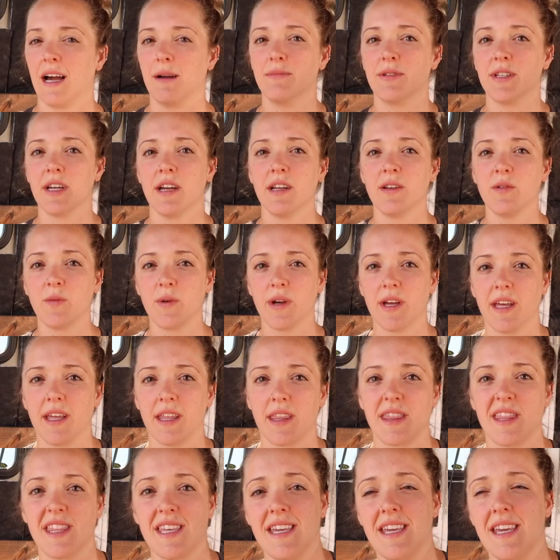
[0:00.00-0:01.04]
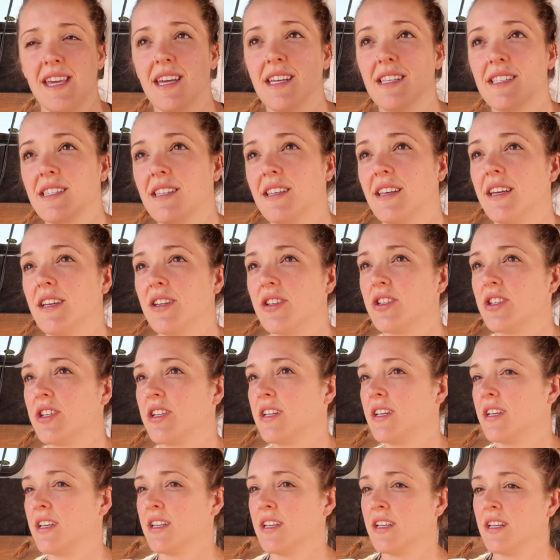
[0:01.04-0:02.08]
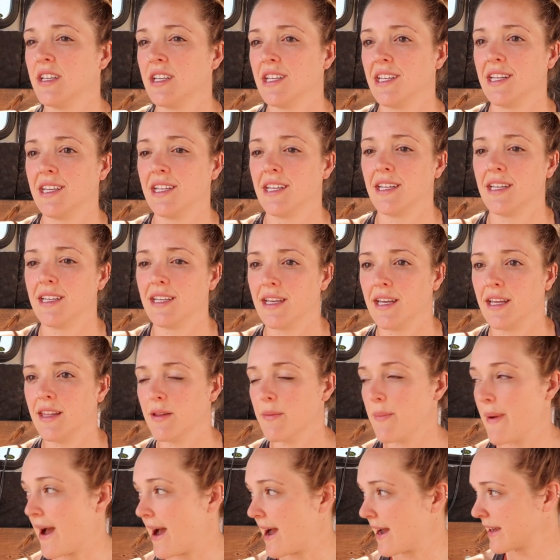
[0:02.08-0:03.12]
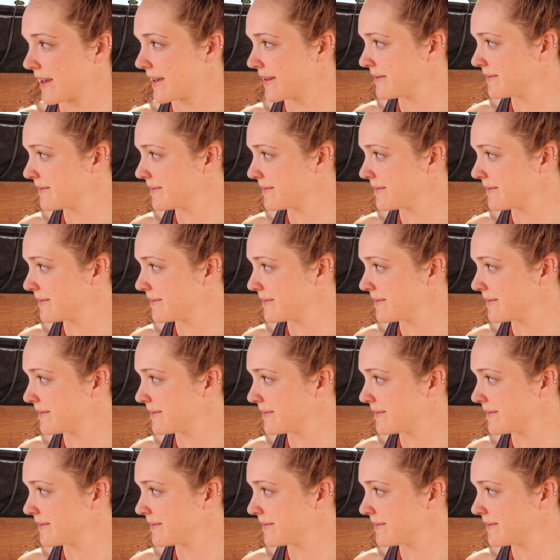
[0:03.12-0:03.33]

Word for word: I'm done with the insulation in the back.